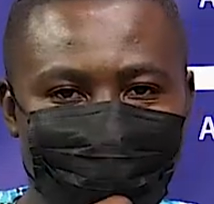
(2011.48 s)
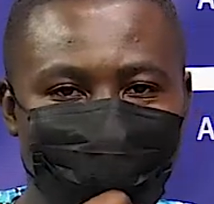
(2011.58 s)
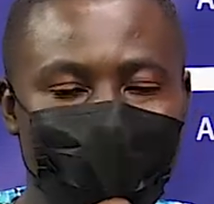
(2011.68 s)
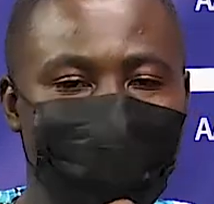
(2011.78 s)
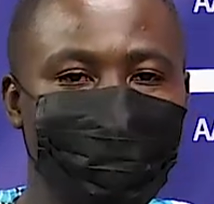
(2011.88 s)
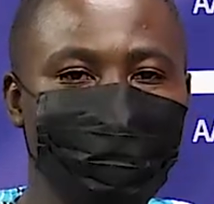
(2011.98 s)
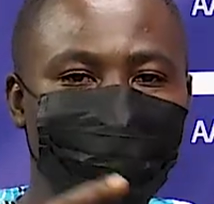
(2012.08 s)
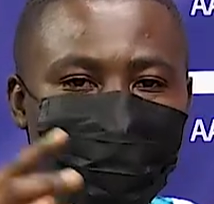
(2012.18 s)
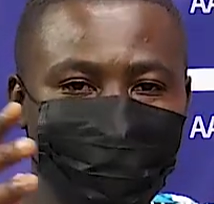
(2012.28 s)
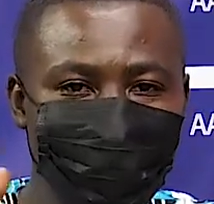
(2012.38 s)
will really
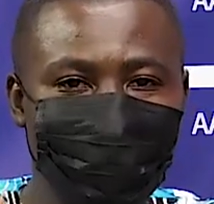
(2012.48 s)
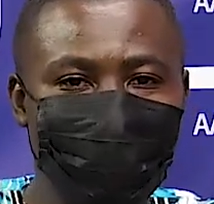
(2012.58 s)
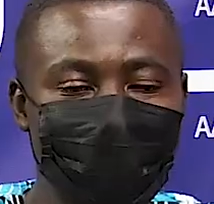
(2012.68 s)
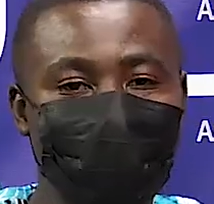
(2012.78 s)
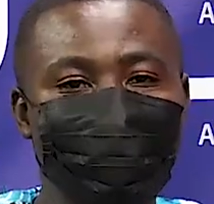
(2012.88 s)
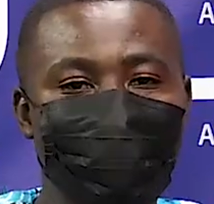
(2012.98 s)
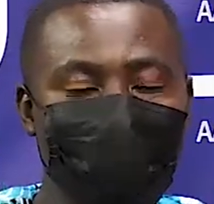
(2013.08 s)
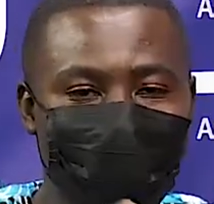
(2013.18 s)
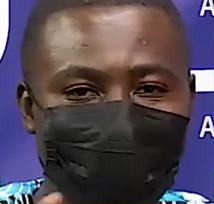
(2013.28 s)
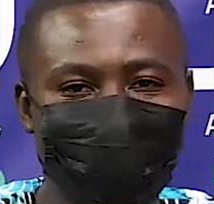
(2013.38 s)
contribute its
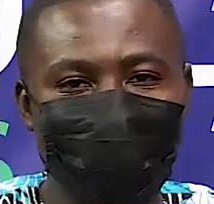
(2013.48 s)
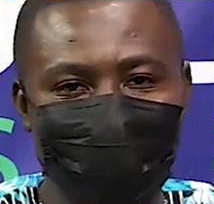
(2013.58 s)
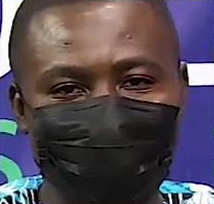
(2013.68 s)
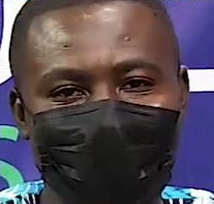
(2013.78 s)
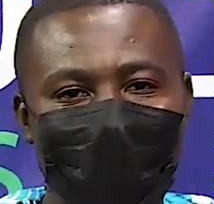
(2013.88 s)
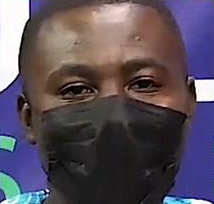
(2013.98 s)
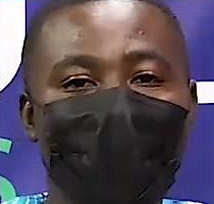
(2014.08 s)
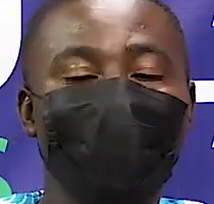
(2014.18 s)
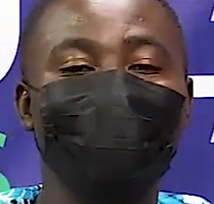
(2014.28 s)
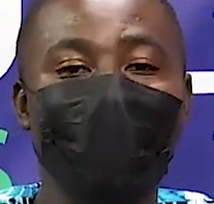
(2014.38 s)
massive quota
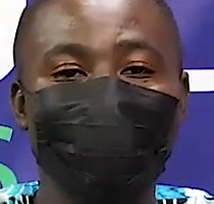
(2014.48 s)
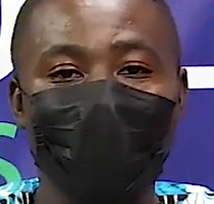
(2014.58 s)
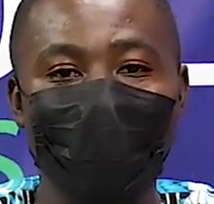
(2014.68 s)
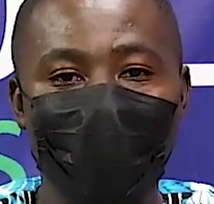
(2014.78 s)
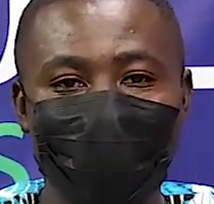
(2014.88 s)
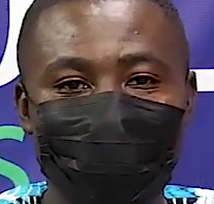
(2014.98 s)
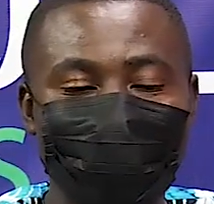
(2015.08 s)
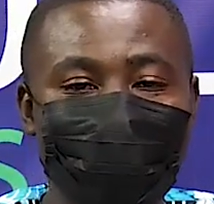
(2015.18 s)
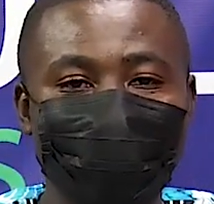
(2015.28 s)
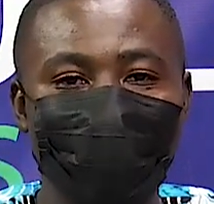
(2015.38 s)
to the Africa we want. That
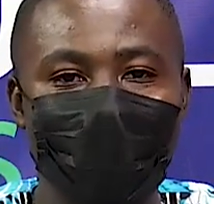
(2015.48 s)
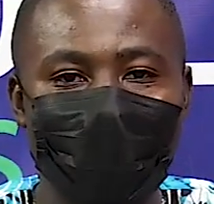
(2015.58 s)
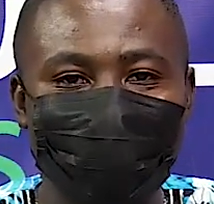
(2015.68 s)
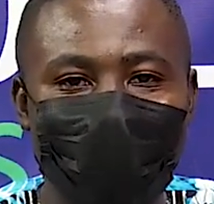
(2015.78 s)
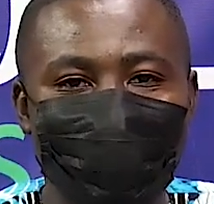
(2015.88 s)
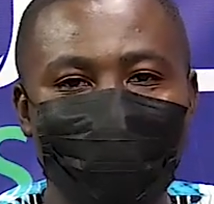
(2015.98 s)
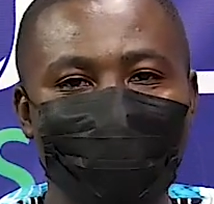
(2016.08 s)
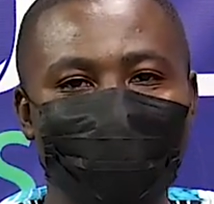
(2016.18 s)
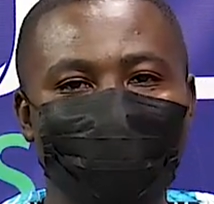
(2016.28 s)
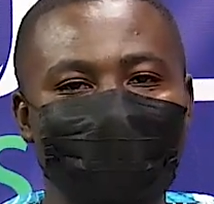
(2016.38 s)
is where time
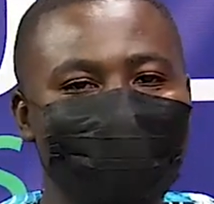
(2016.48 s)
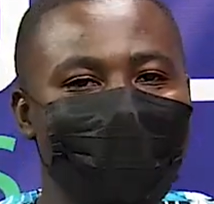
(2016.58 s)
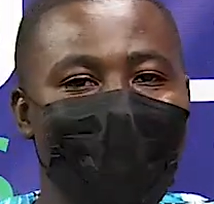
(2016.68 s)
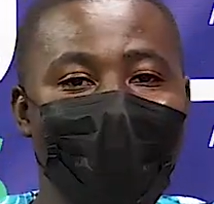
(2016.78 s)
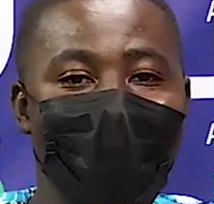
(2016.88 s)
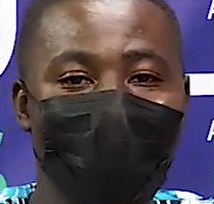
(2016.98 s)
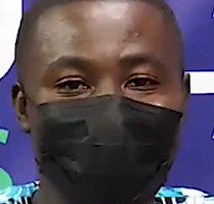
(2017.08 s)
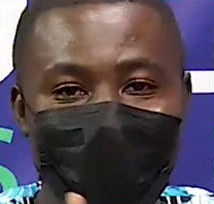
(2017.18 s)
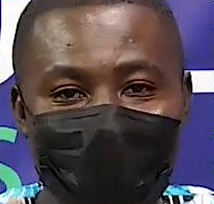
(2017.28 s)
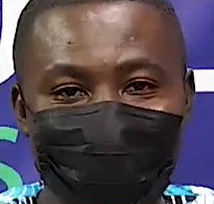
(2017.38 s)
permits us on
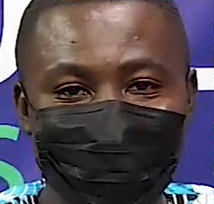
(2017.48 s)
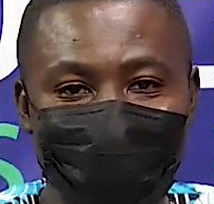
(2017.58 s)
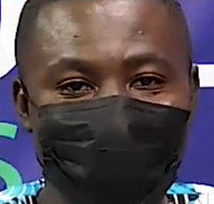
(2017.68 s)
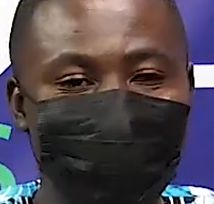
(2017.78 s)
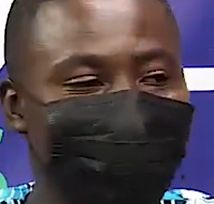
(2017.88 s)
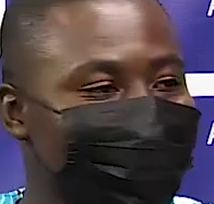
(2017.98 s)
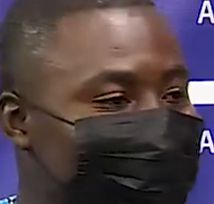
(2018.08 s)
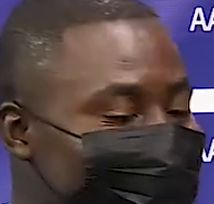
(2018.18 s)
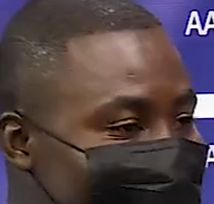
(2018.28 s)
AAU Talks, and it's